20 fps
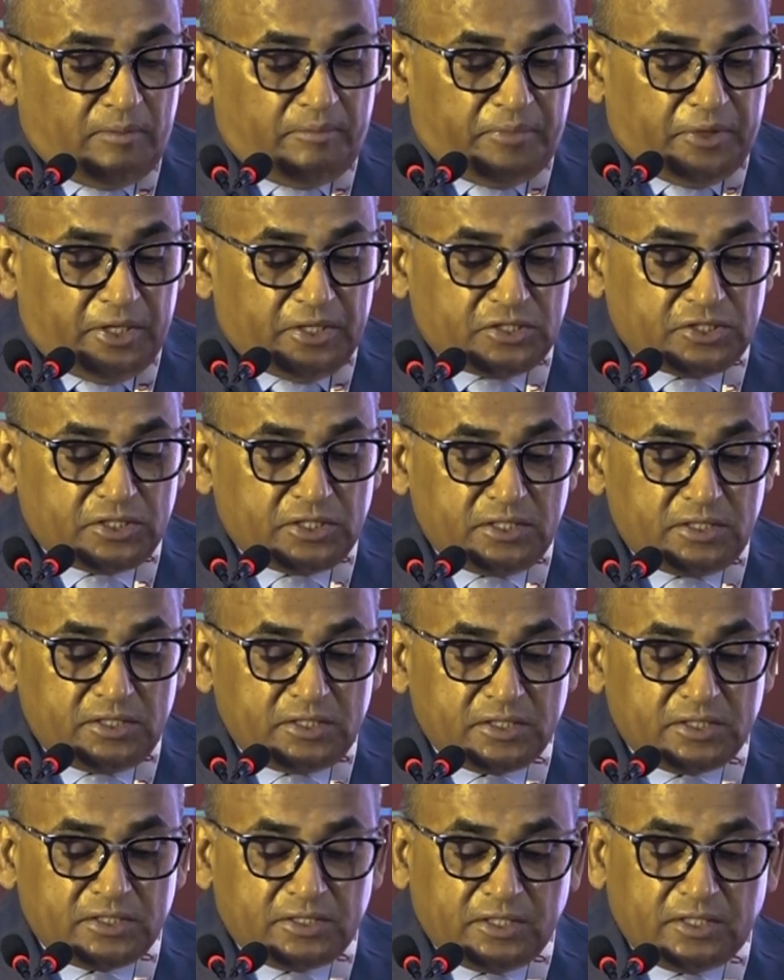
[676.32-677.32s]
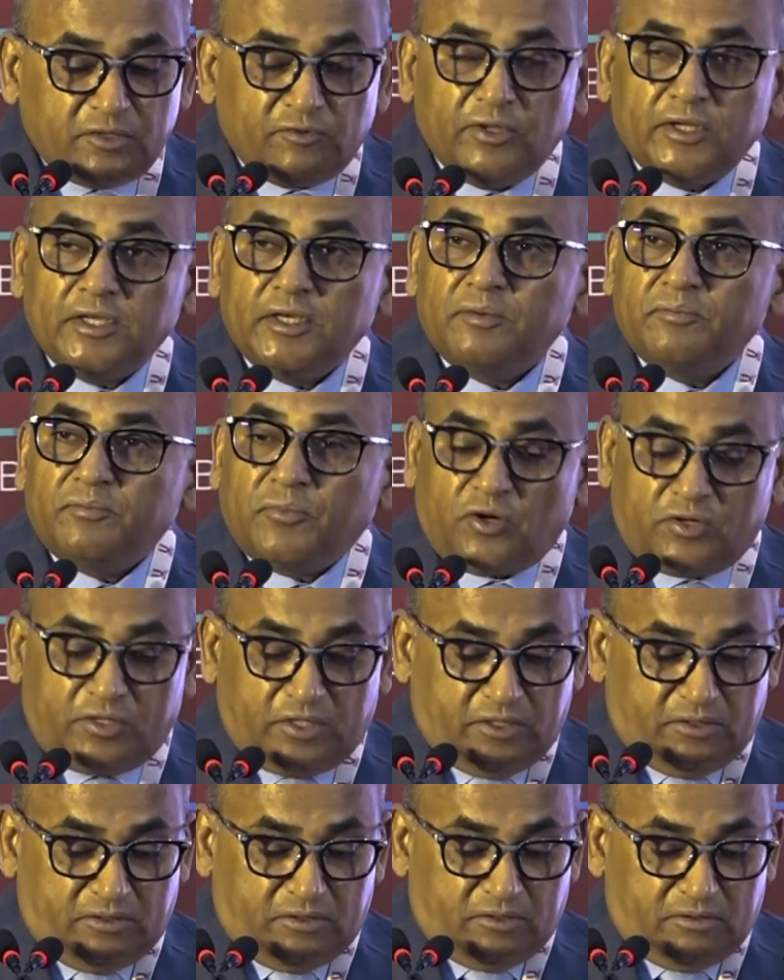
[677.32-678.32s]
Patience is equally
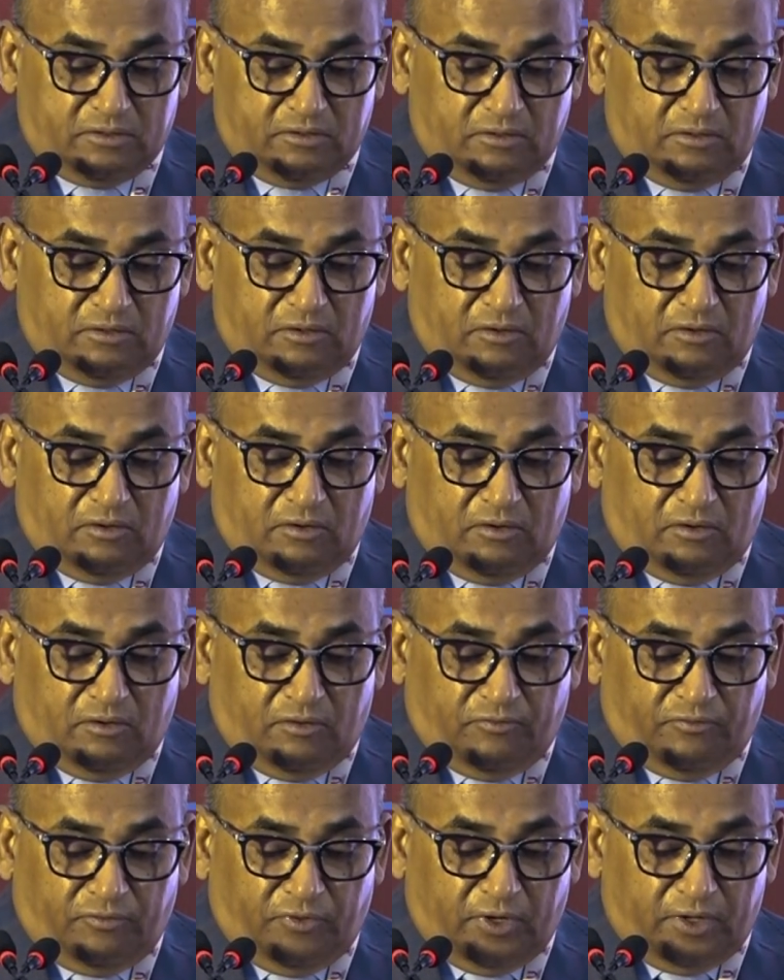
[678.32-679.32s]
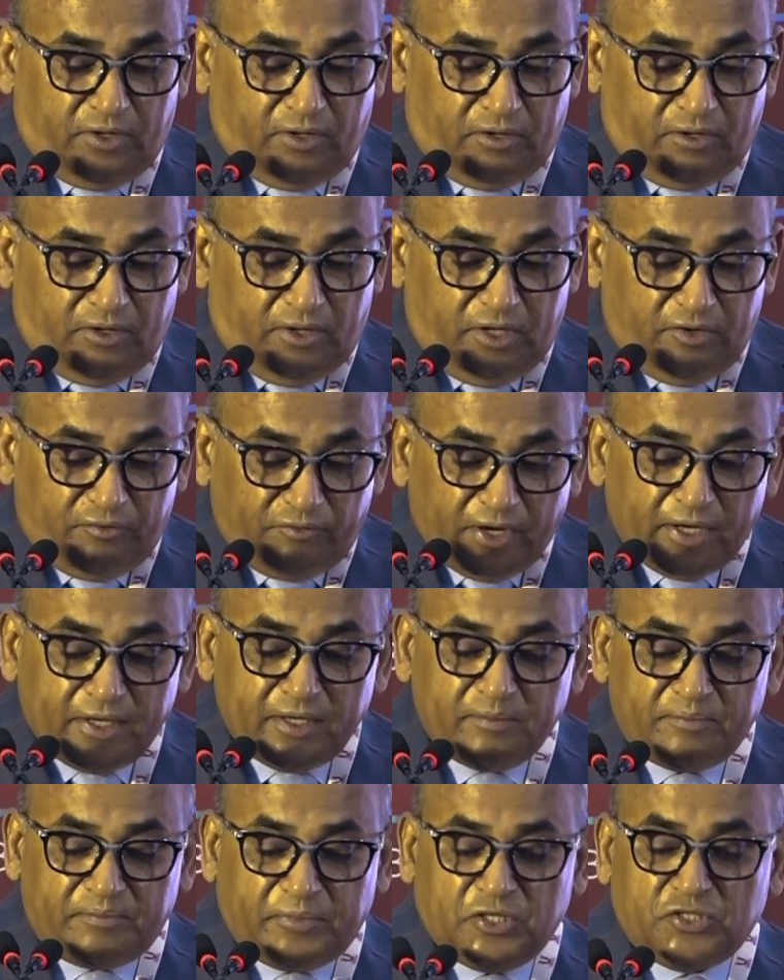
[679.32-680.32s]
important, for if I
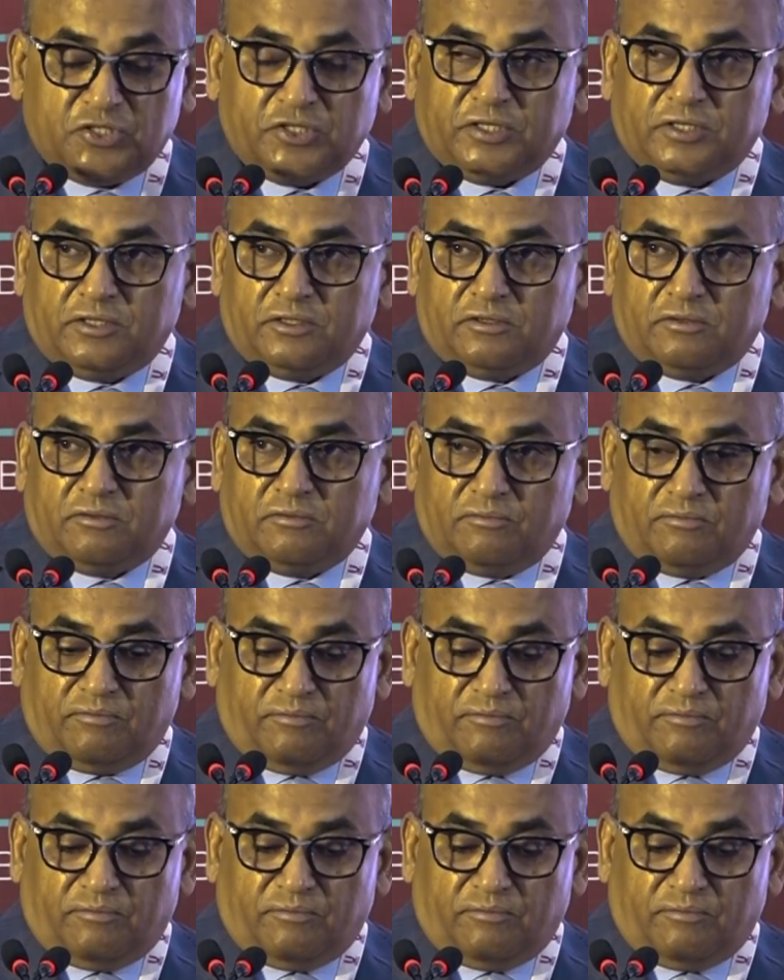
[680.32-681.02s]
am patient,